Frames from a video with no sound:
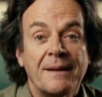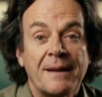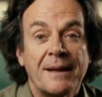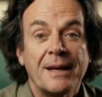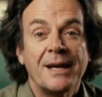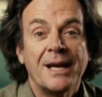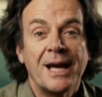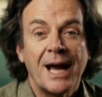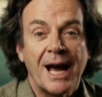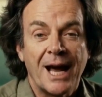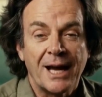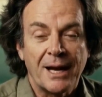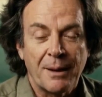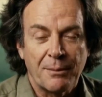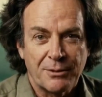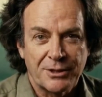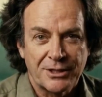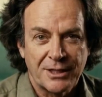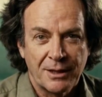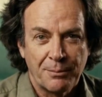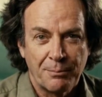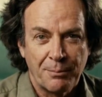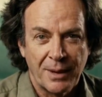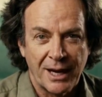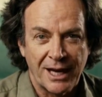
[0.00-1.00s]
The atoms
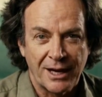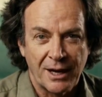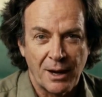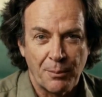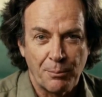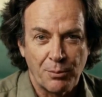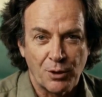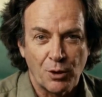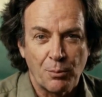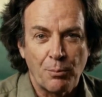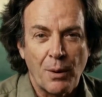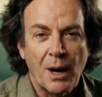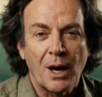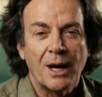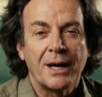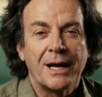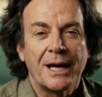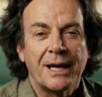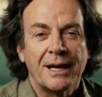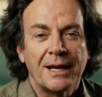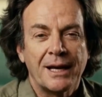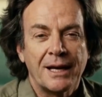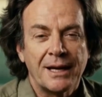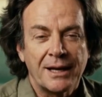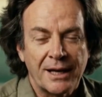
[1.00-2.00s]
that made up your
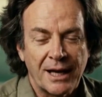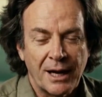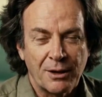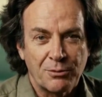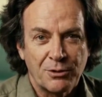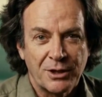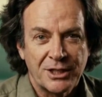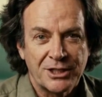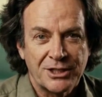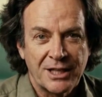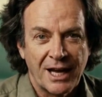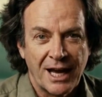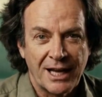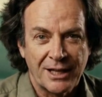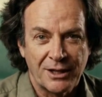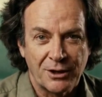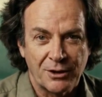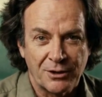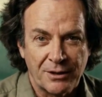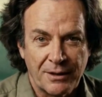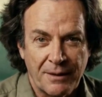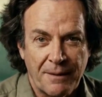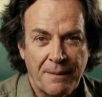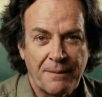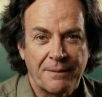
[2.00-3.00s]
body get
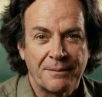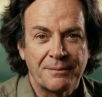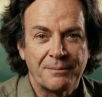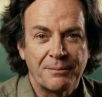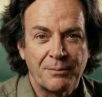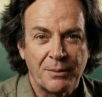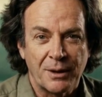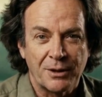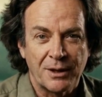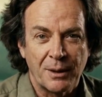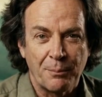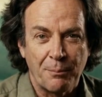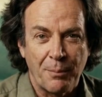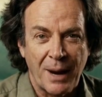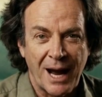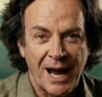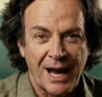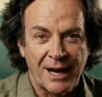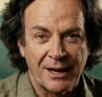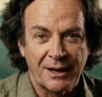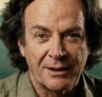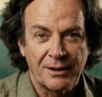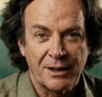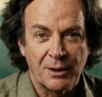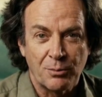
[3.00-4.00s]
recycled. But the
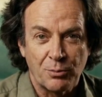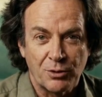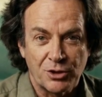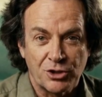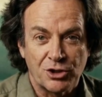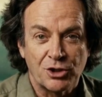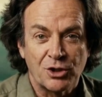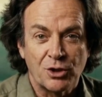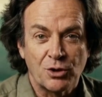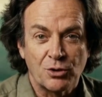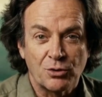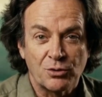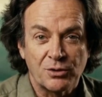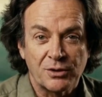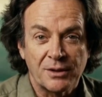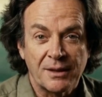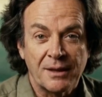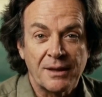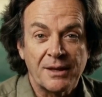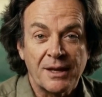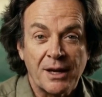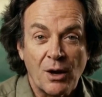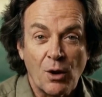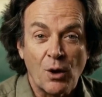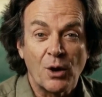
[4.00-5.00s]
pattern that was you,
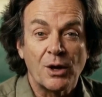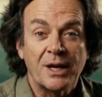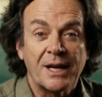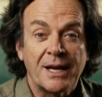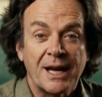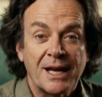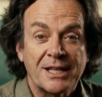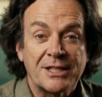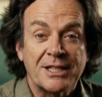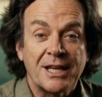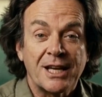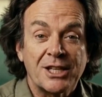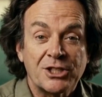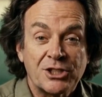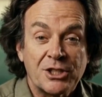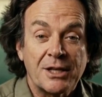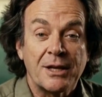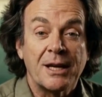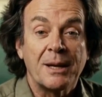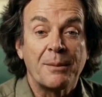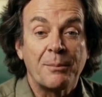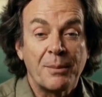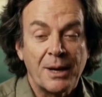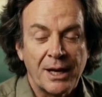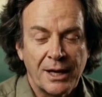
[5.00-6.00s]
the organization
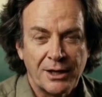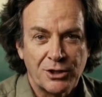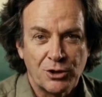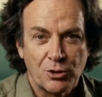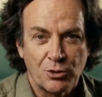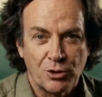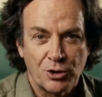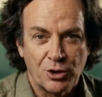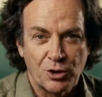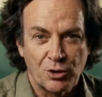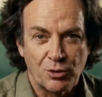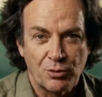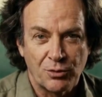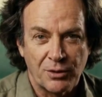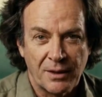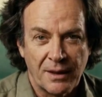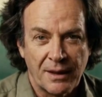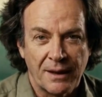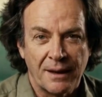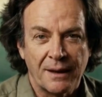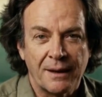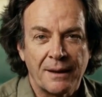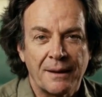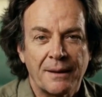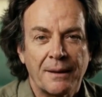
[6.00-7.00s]
that made you you,
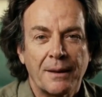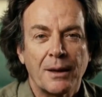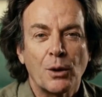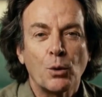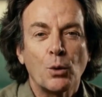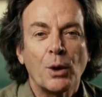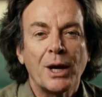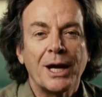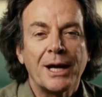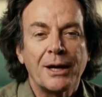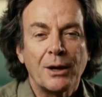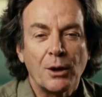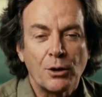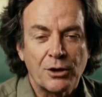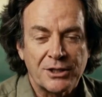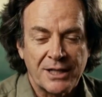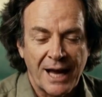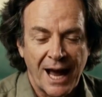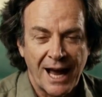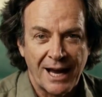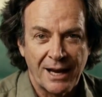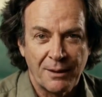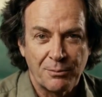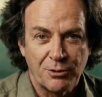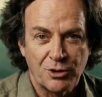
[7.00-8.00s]
the way those
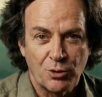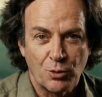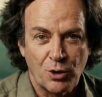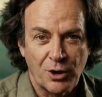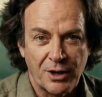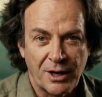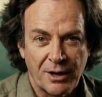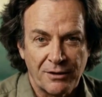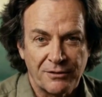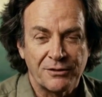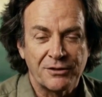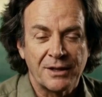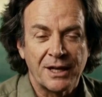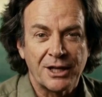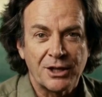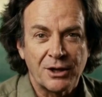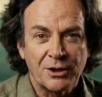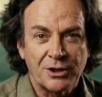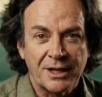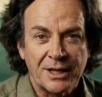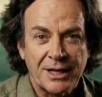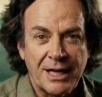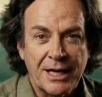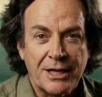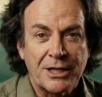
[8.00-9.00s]
atoms were configured
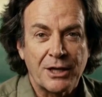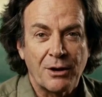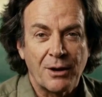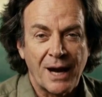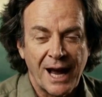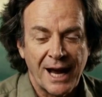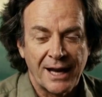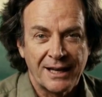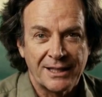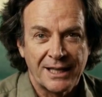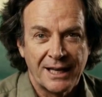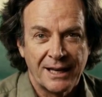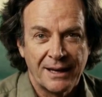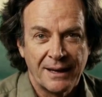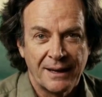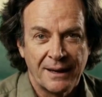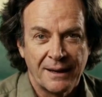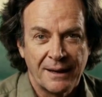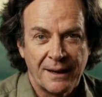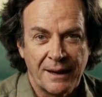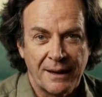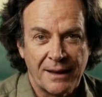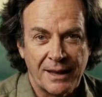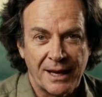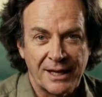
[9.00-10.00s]
and interacting,
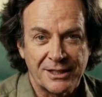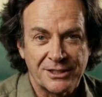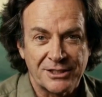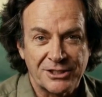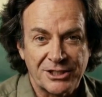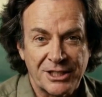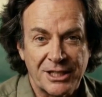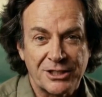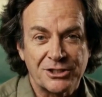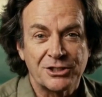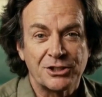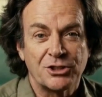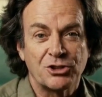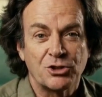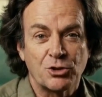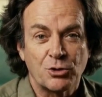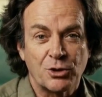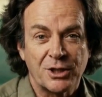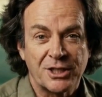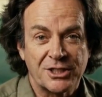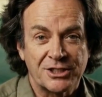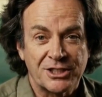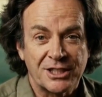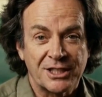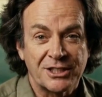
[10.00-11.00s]
that ceases to
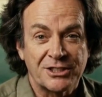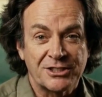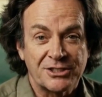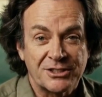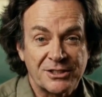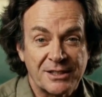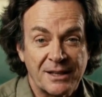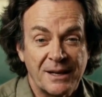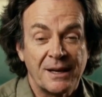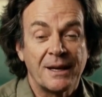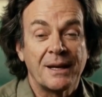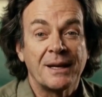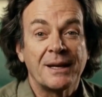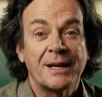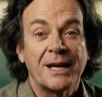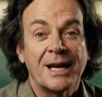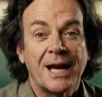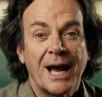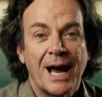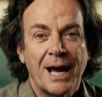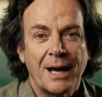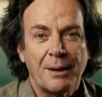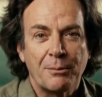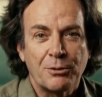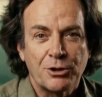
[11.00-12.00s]
exist. The
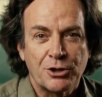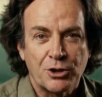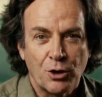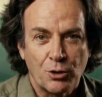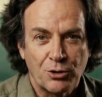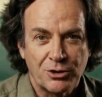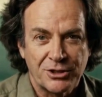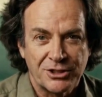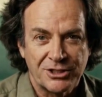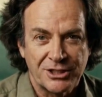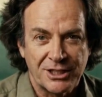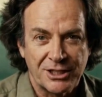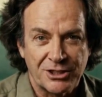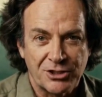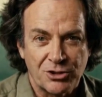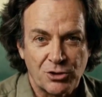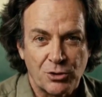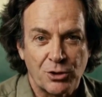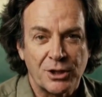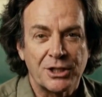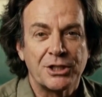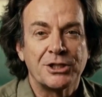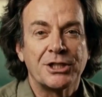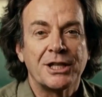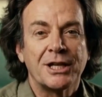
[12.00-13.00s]
atoms don't cease to
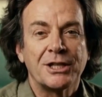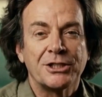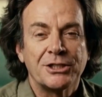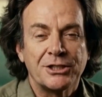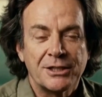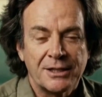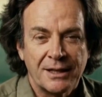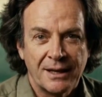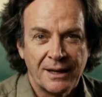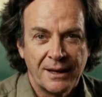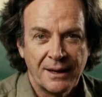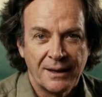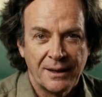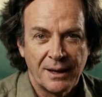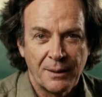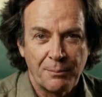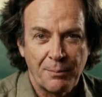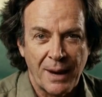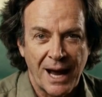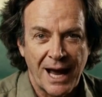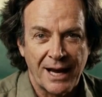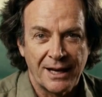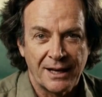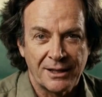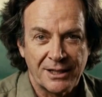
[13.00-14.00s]
exist. The
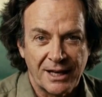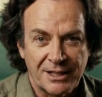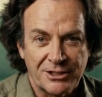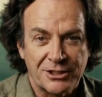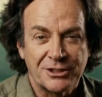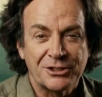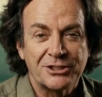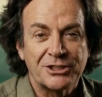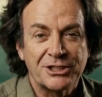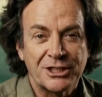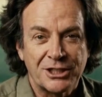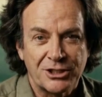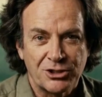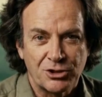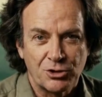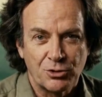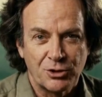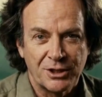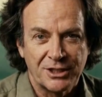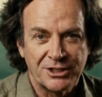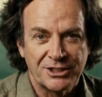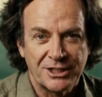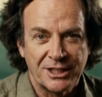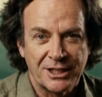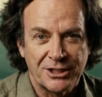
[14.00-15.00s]
matter doesn't cease to
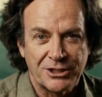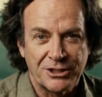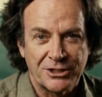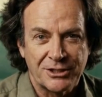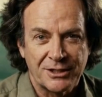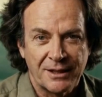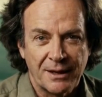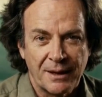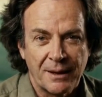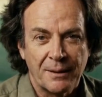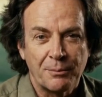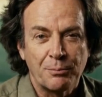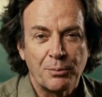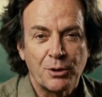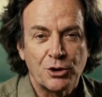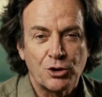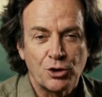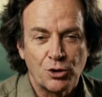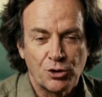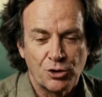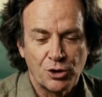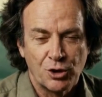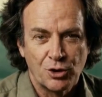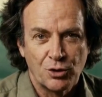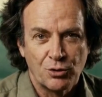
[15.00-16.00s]
exist. But
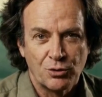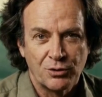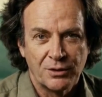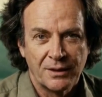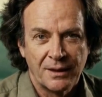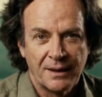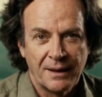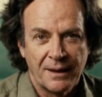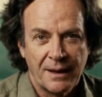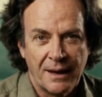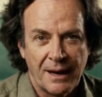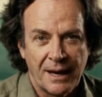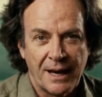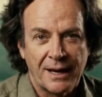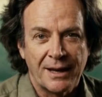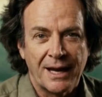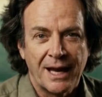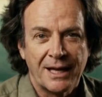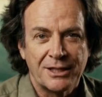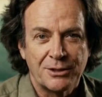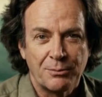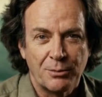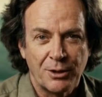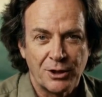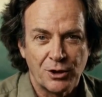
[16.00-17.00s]
you do. And
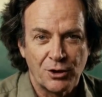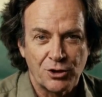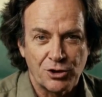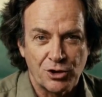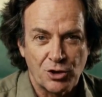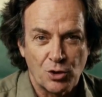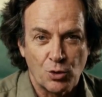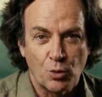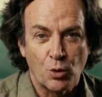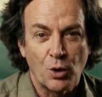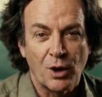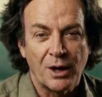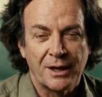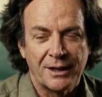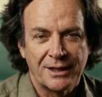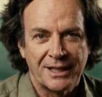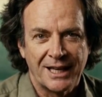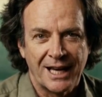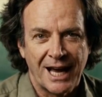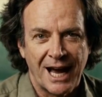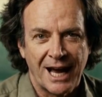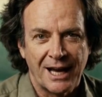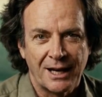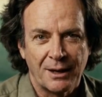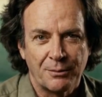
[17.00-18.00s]
that's because you weren't the
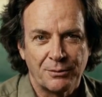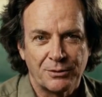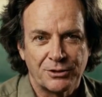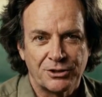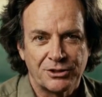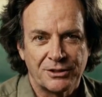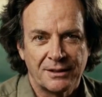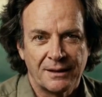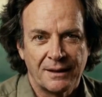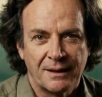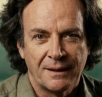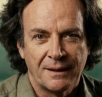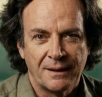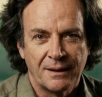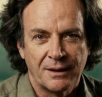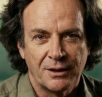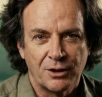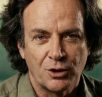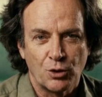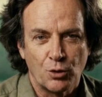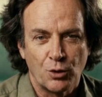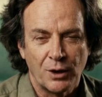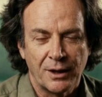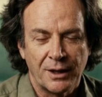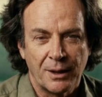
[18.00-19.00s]
atoms.
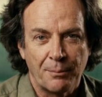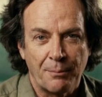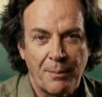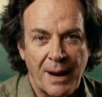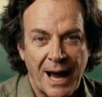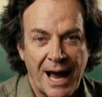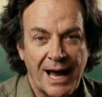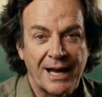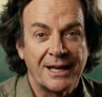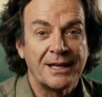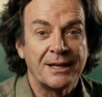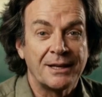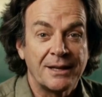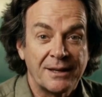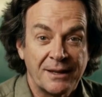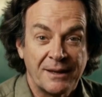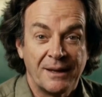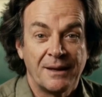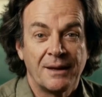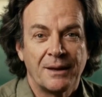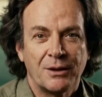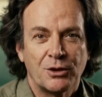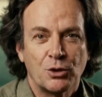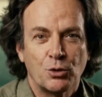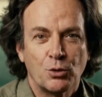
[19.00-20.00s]
You were the pattern.
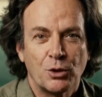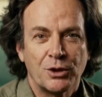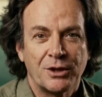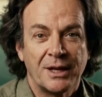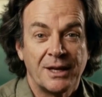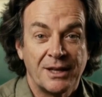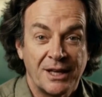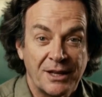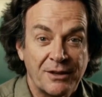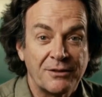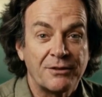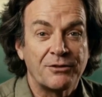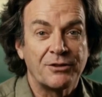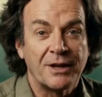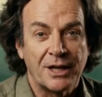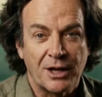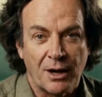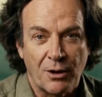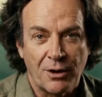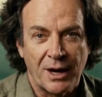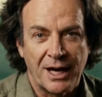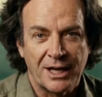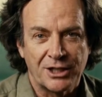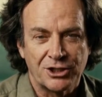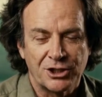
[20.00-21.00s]
You were the
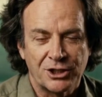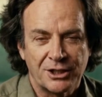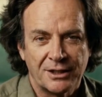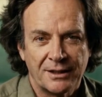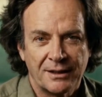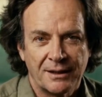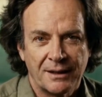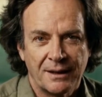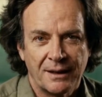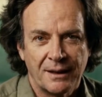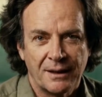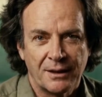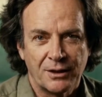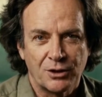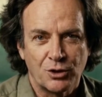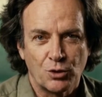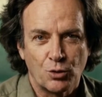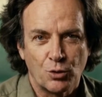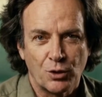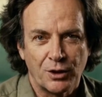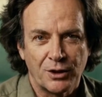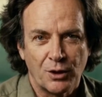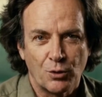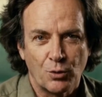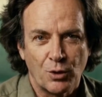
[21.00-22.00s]
configuration. You
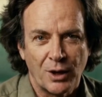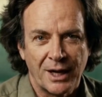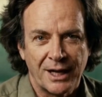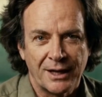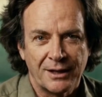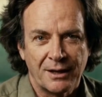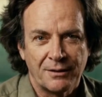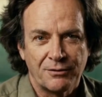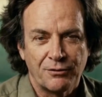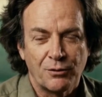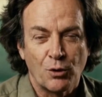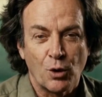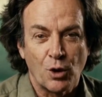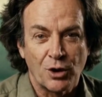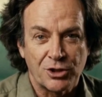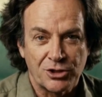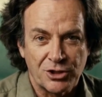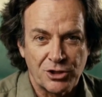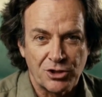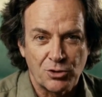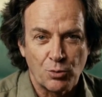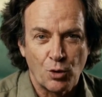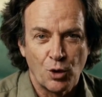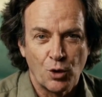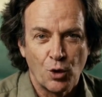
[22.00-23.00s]
were the way the
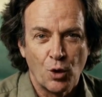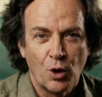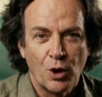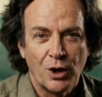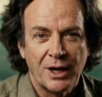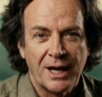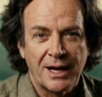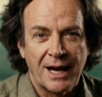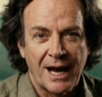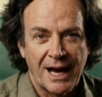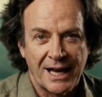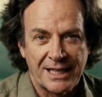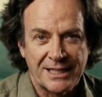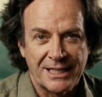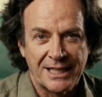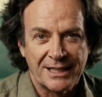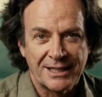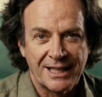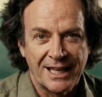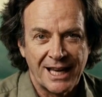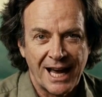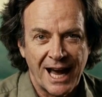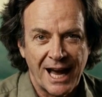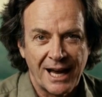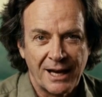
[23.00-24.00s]
forces were organizing
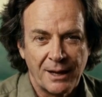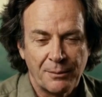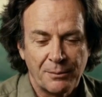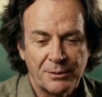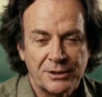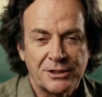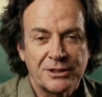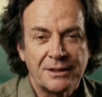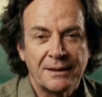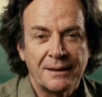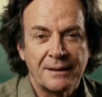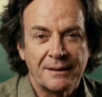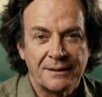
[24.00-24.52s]
the atoms.